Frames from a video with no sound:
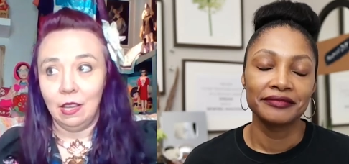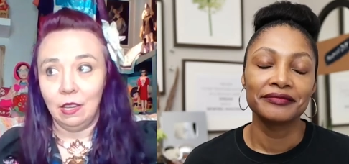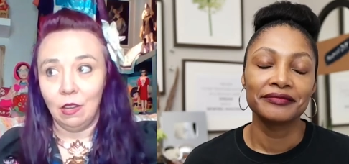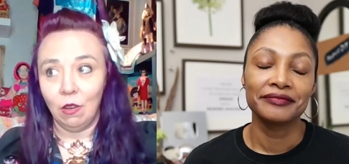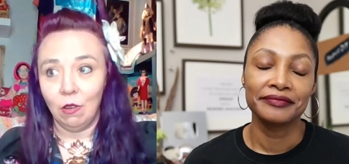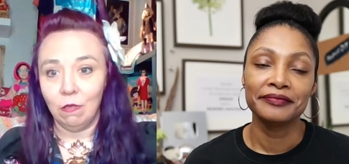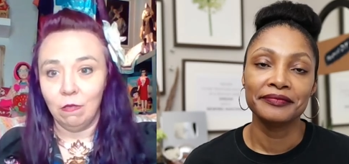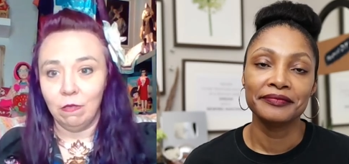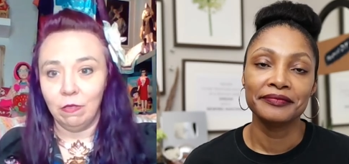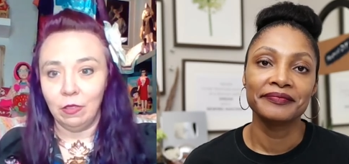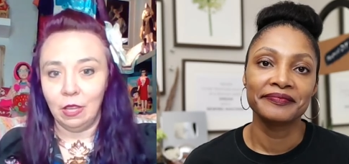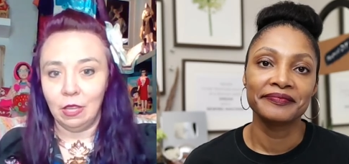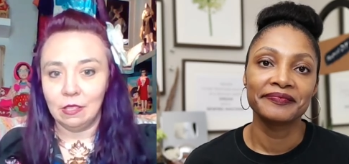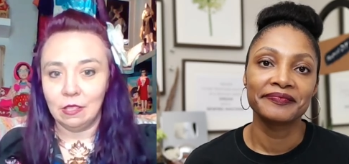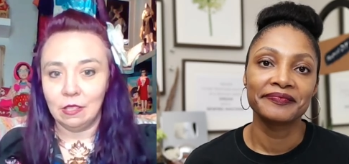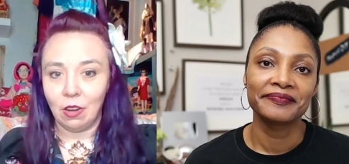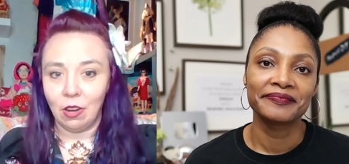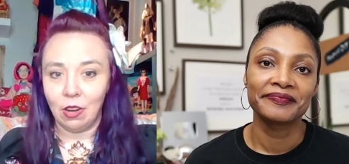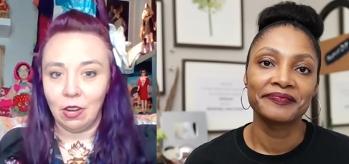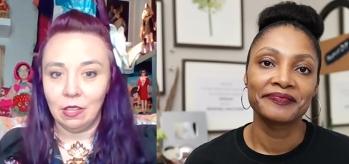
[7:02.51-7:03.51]
Speaker 1: and
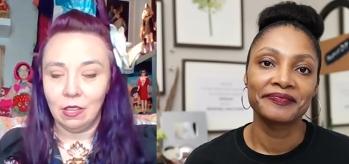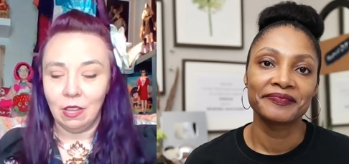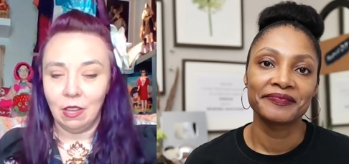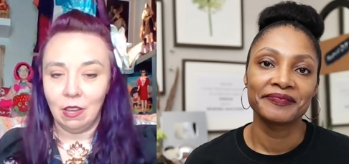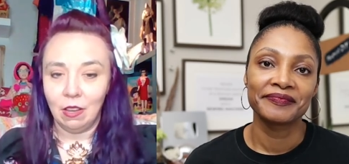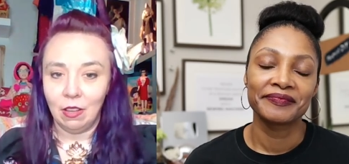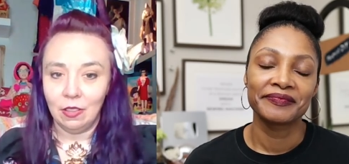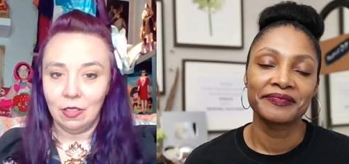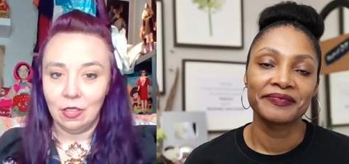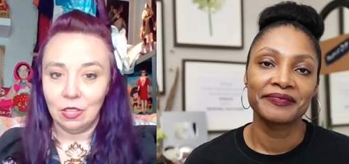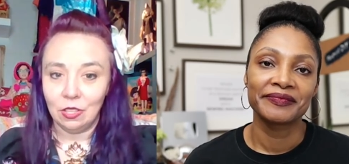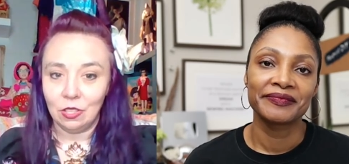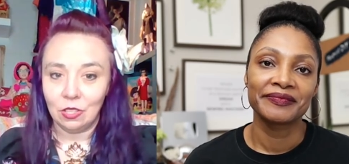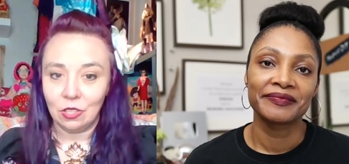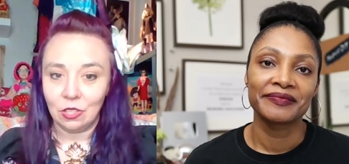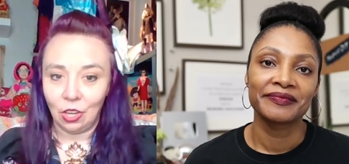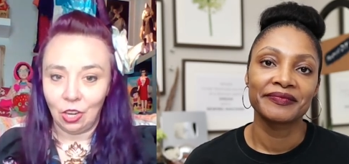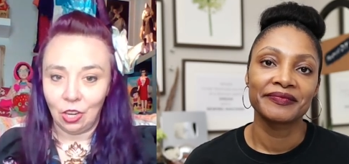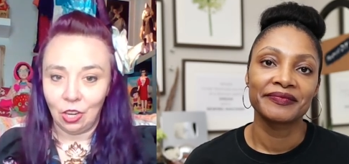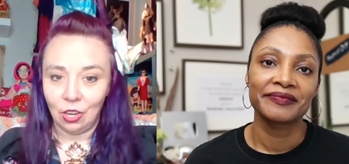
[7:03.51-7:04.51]
hopefully started on the
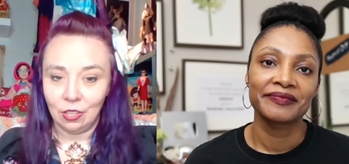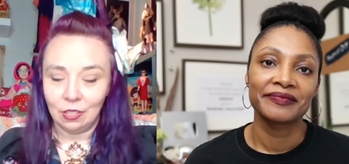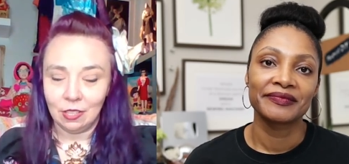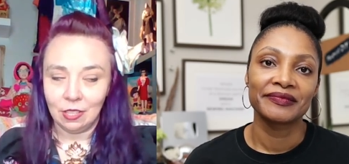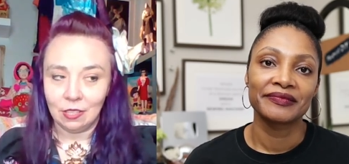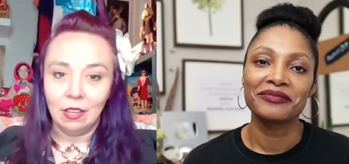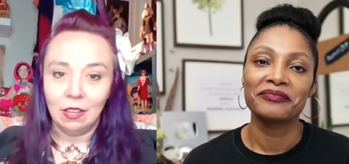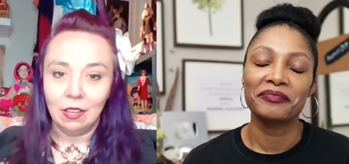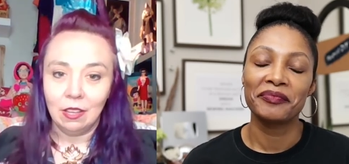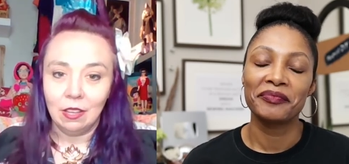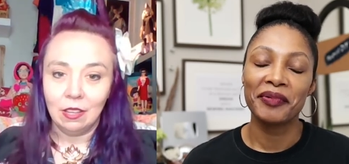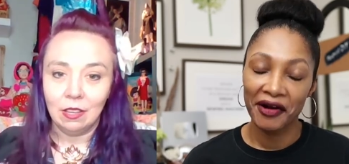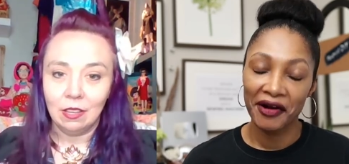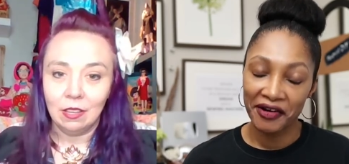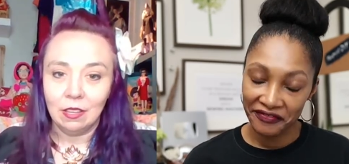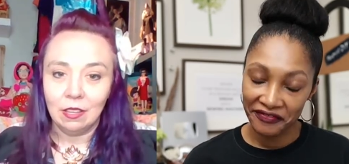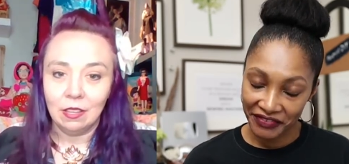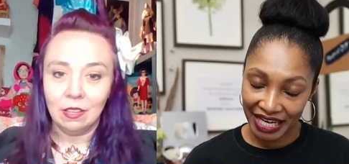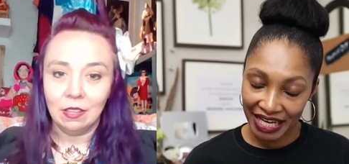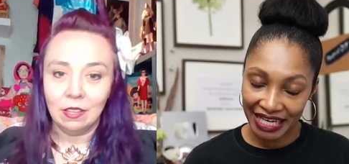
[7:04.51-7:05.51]
skirt.
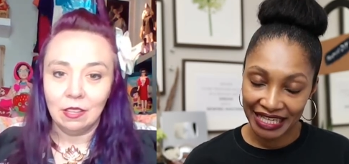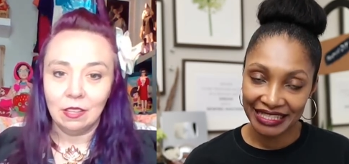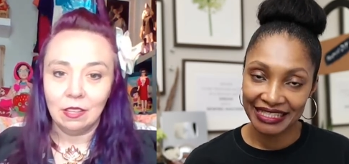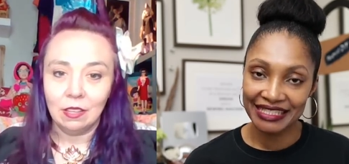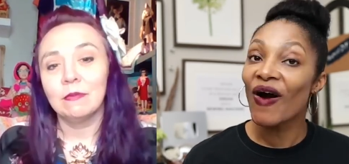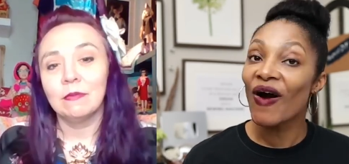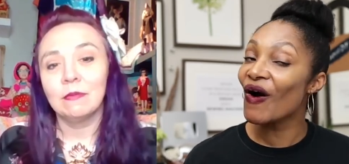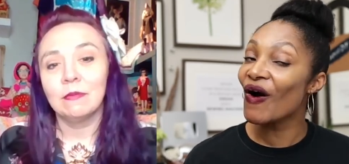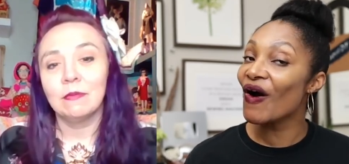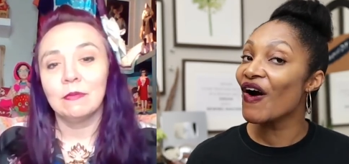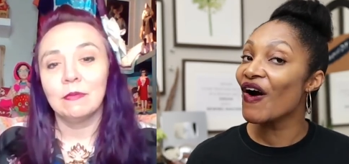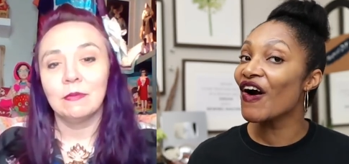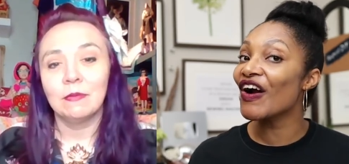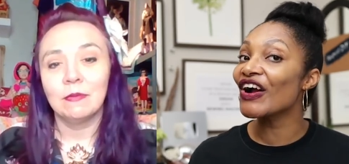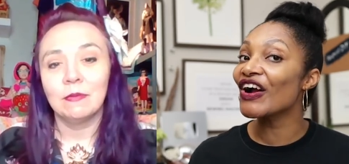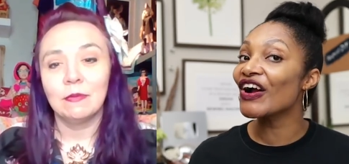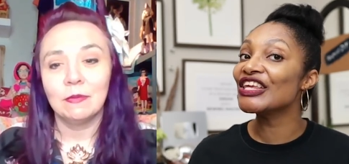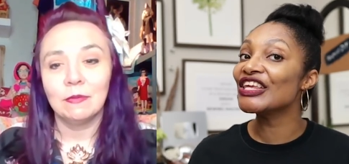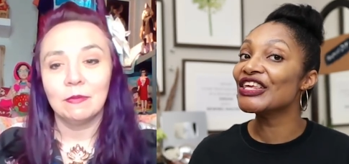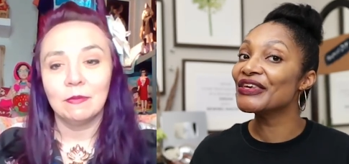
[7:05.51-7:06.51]
Speaker 2: Perfect. Are
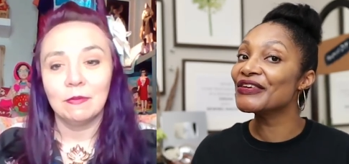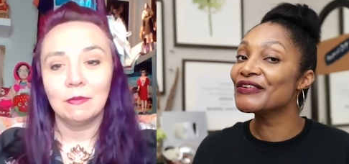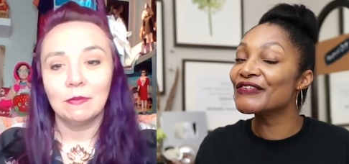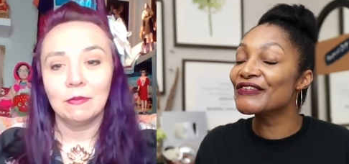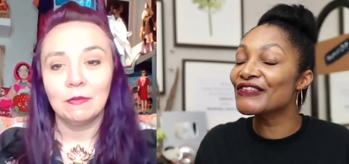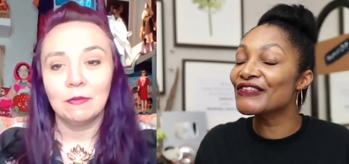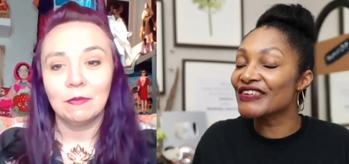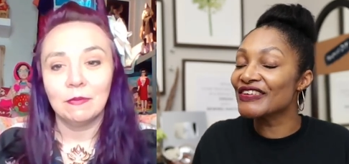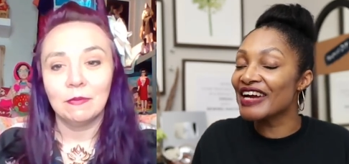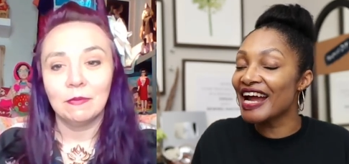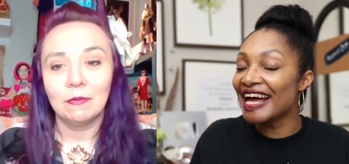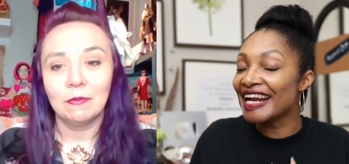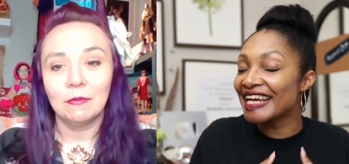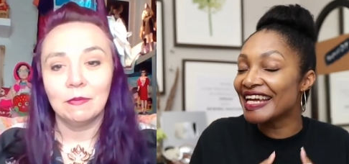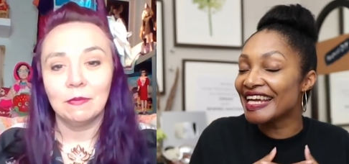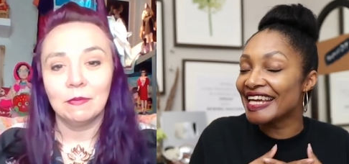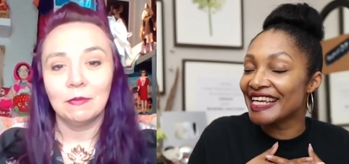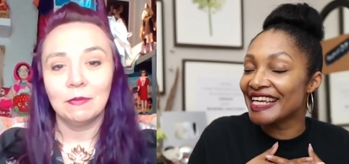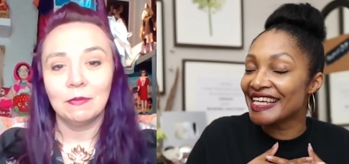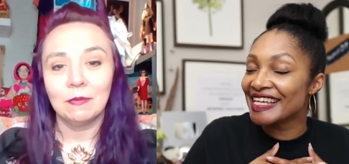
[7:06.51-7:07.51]
you
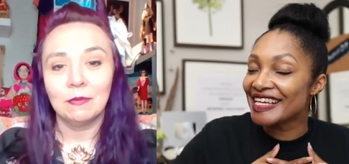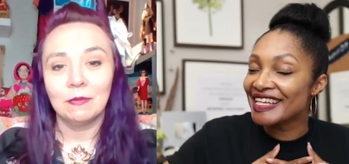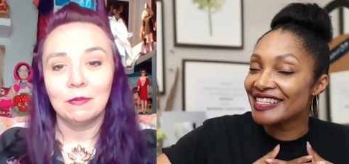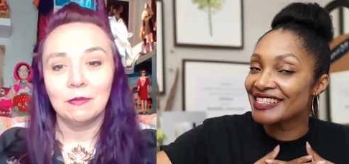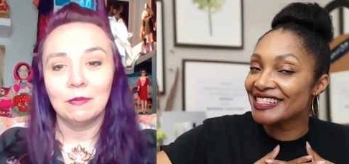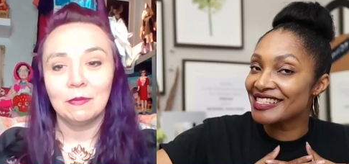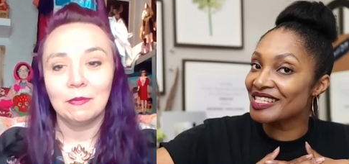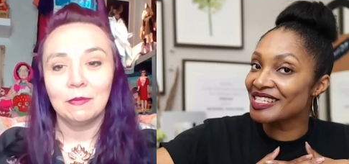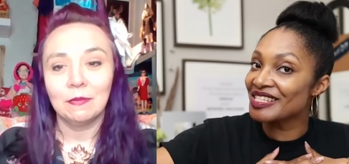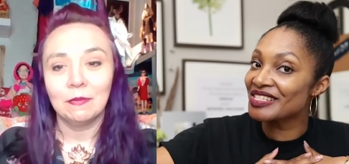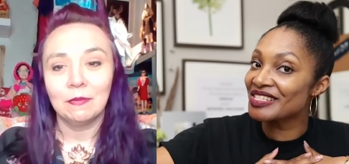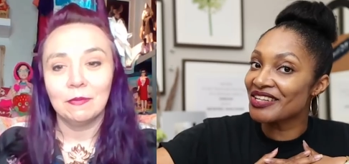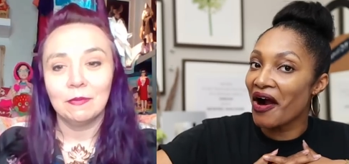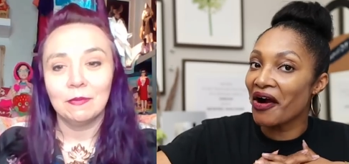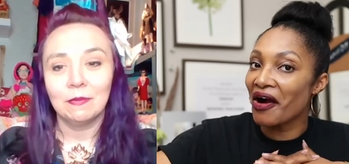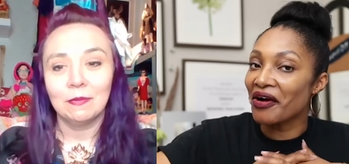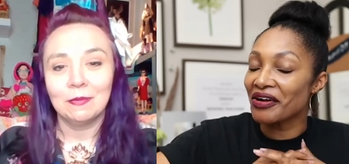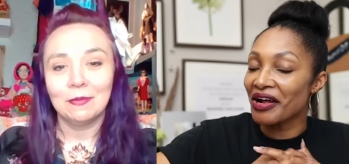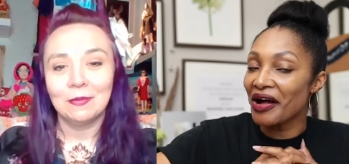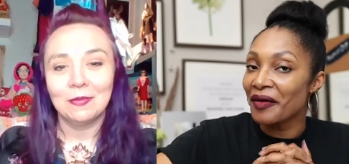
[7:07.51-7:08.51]
ready to
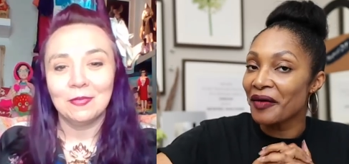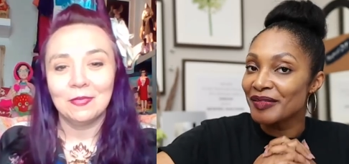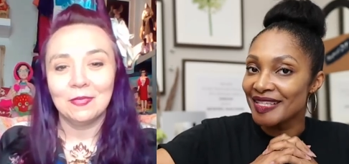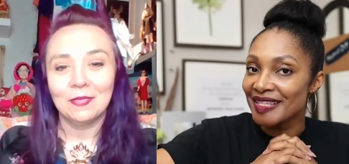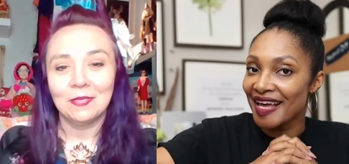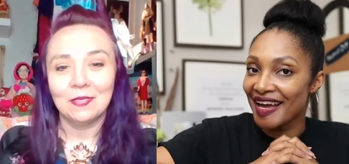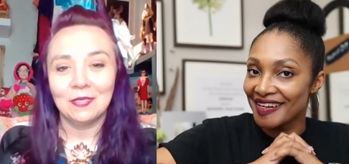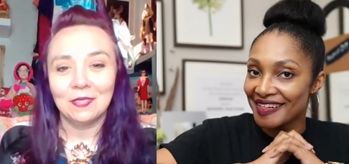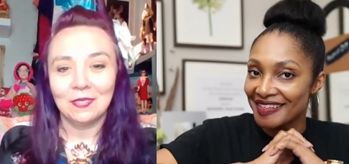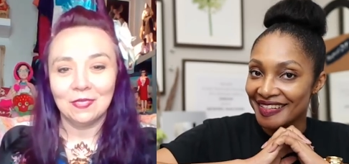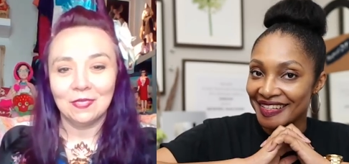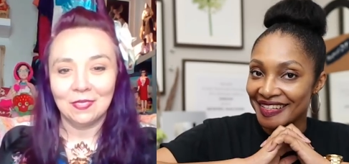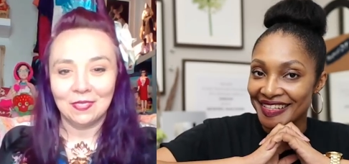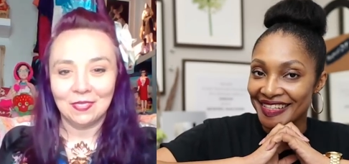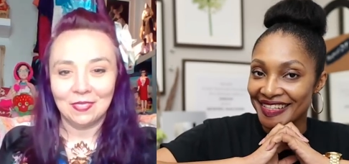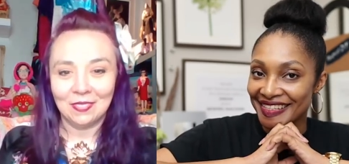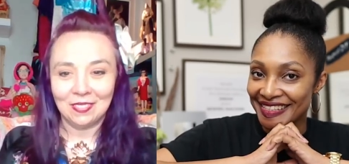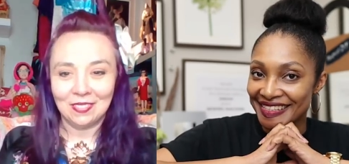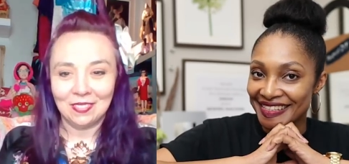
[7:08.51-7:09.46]
start upcycling?